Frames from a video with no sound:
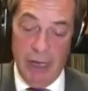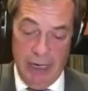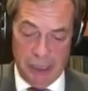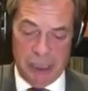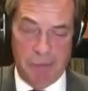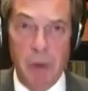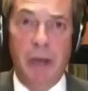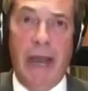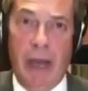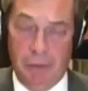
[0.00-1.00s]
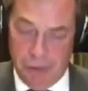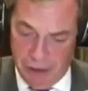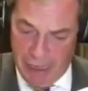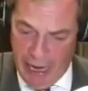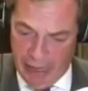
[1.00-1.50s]
has spoken out
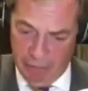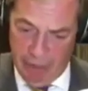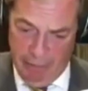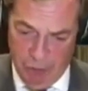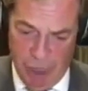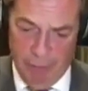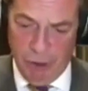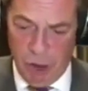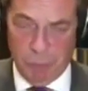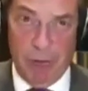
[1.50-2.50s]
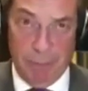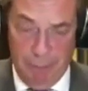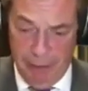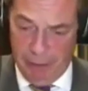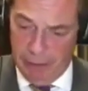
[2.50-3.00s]
today in the German newspaper
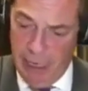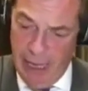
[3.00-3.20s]
Bild.